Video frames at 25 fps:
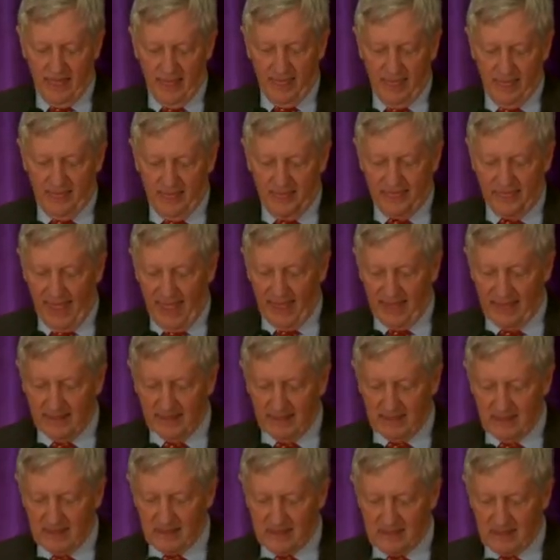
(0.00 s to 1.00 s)

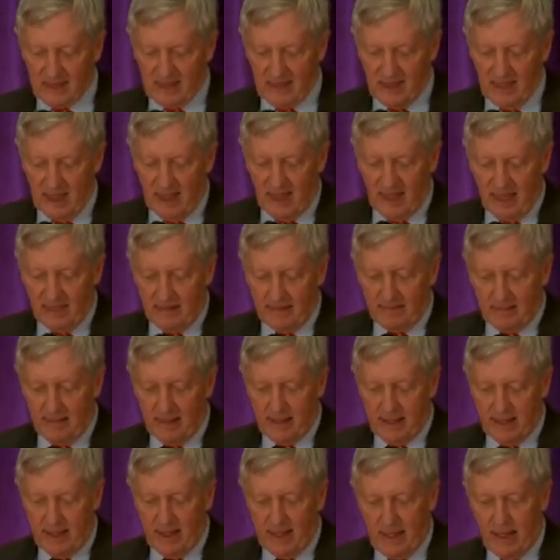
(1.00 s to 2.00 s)
thank, uh,
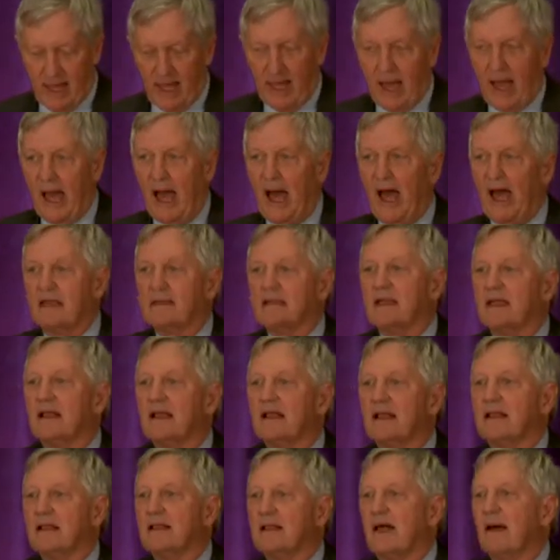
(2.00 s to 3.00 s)
a
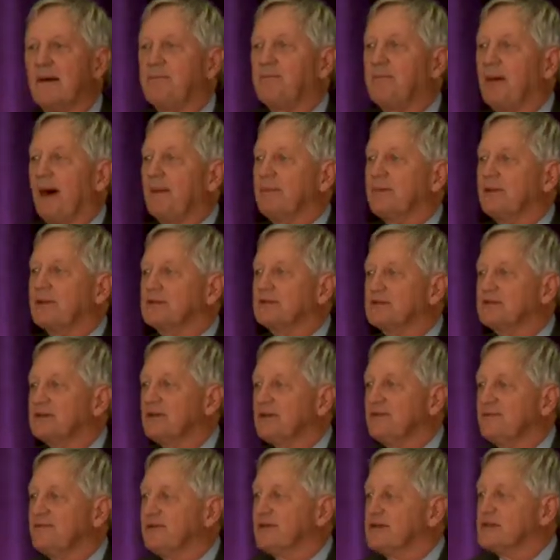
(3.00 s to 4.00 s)
little uh, public
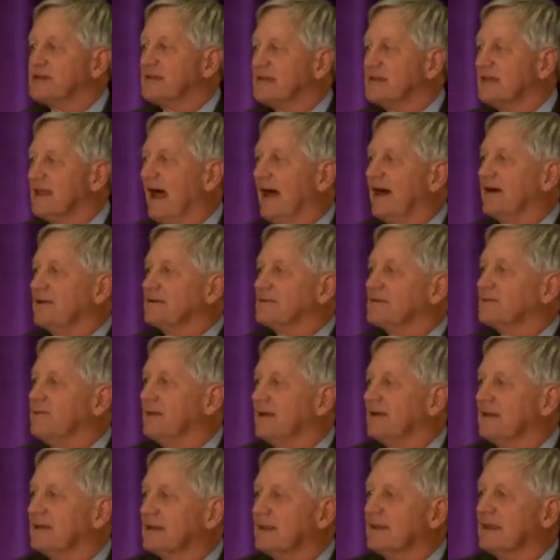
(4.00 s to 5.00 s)
service
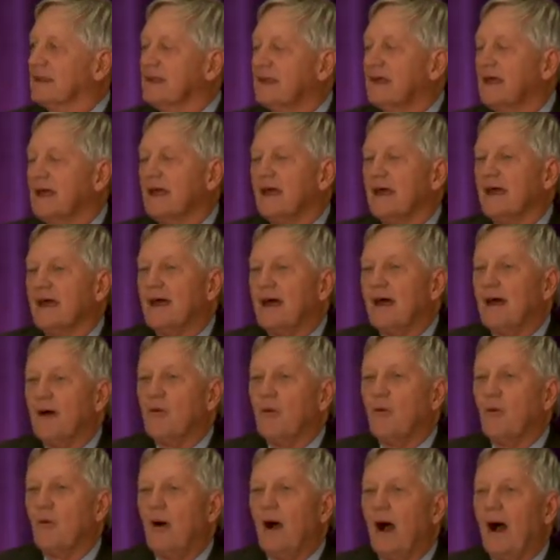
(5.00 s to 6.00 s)
announcement.
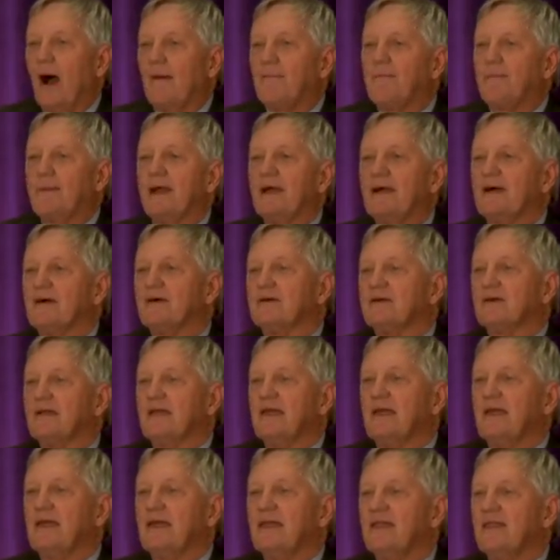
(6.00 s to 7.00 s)

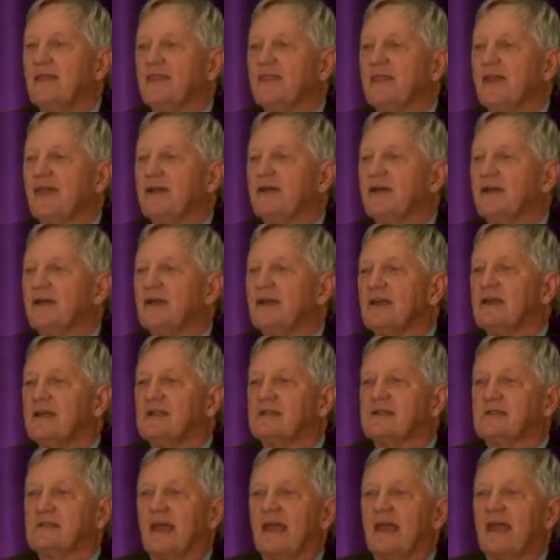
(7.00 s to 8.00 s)
Apparently there
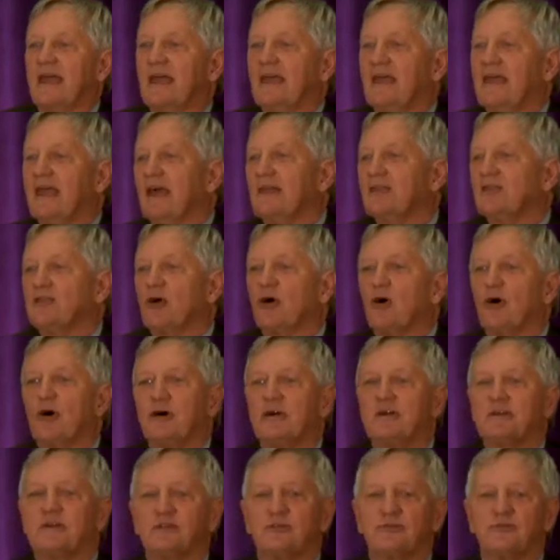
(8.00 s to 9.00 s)
is a
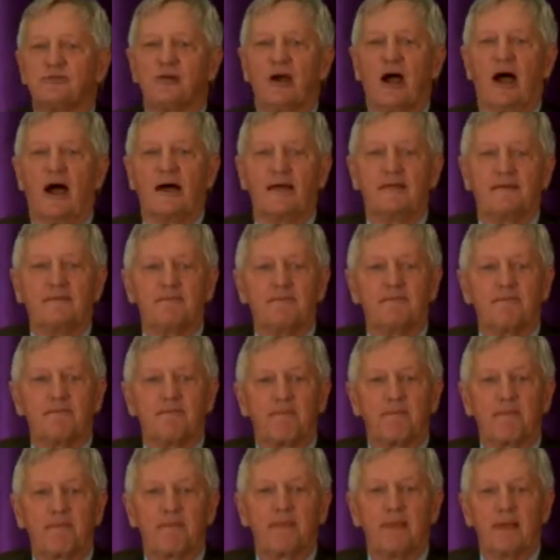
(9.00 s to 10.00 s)
torch run
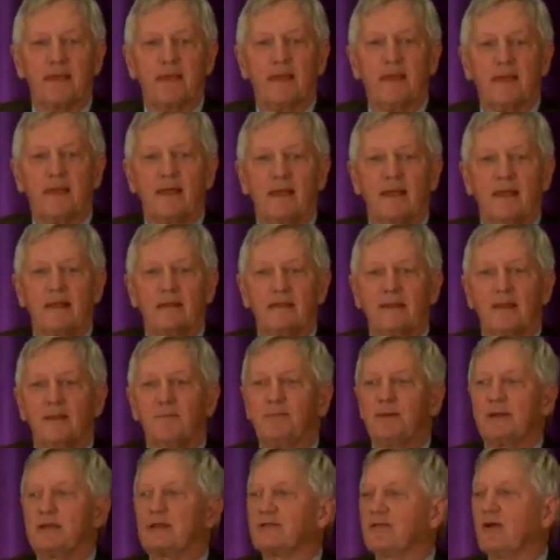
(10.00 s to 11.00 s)

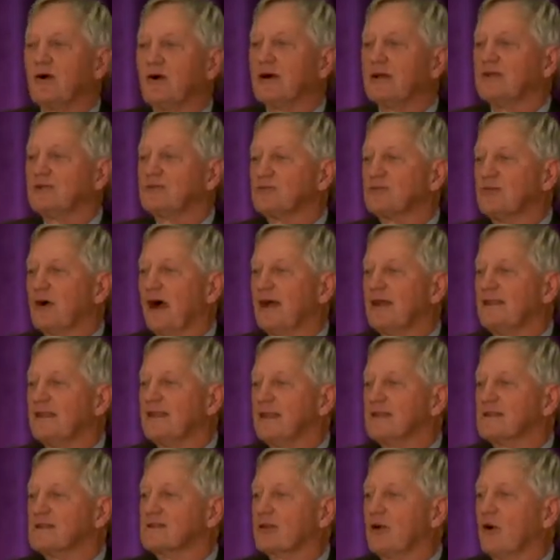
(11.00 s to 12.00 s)
Olympic torch run
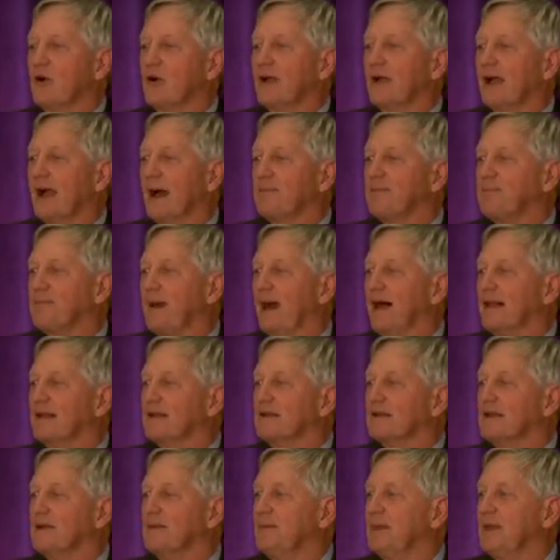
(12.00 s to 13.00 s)
that's going up
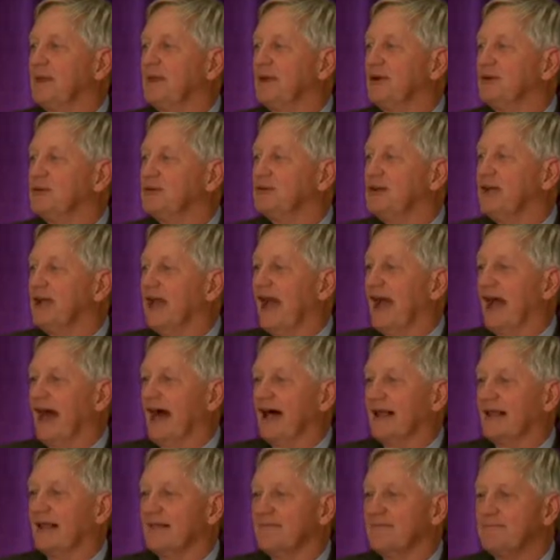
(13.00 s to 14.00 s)
El Camino
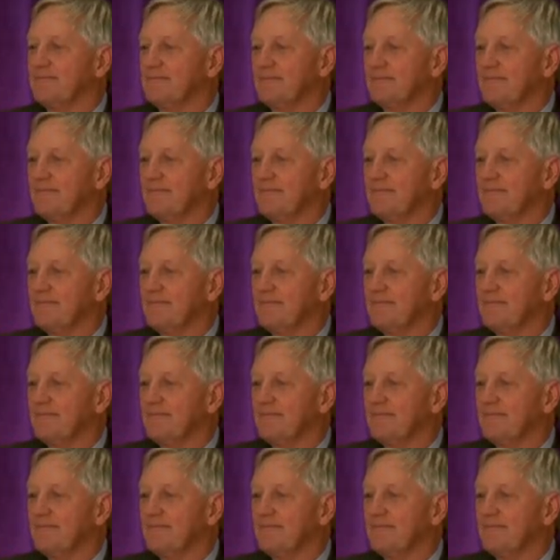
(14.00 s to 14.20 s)
Real.